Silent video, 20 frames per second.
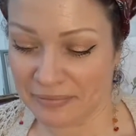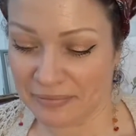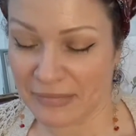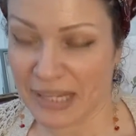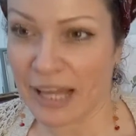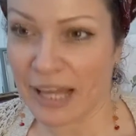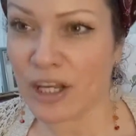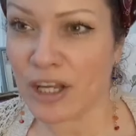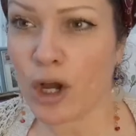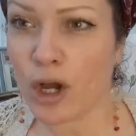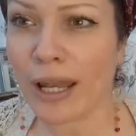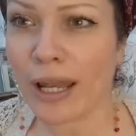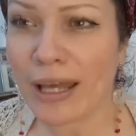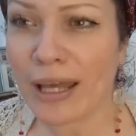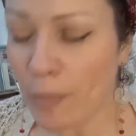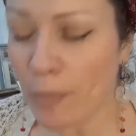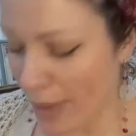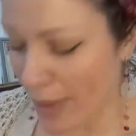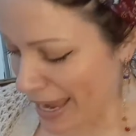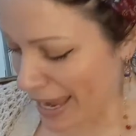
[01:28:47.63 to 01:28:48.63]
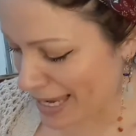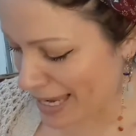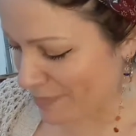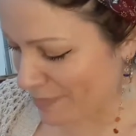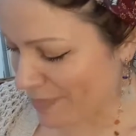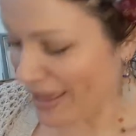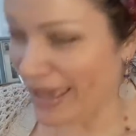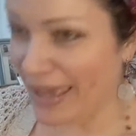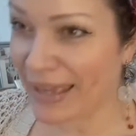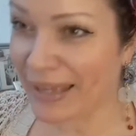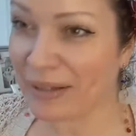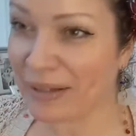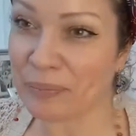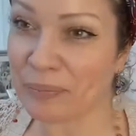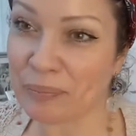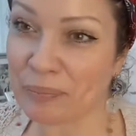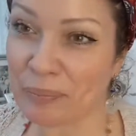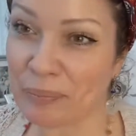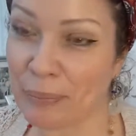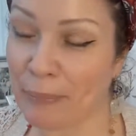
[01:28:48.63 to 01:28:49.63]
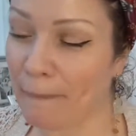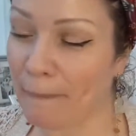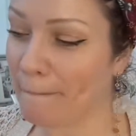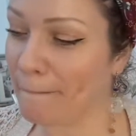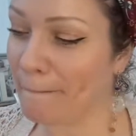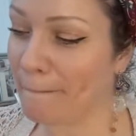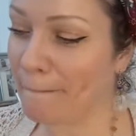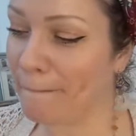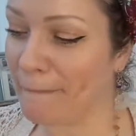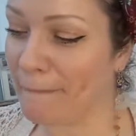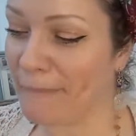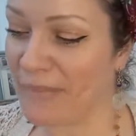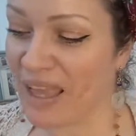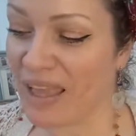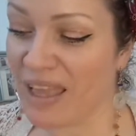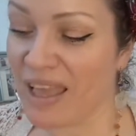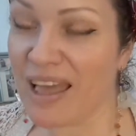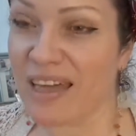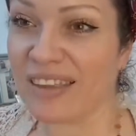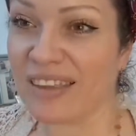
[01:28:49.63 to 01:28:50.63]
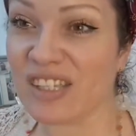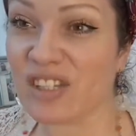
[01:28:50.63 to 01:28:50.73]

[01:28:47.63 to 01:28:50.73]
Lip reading: Oh, you got a little baby. This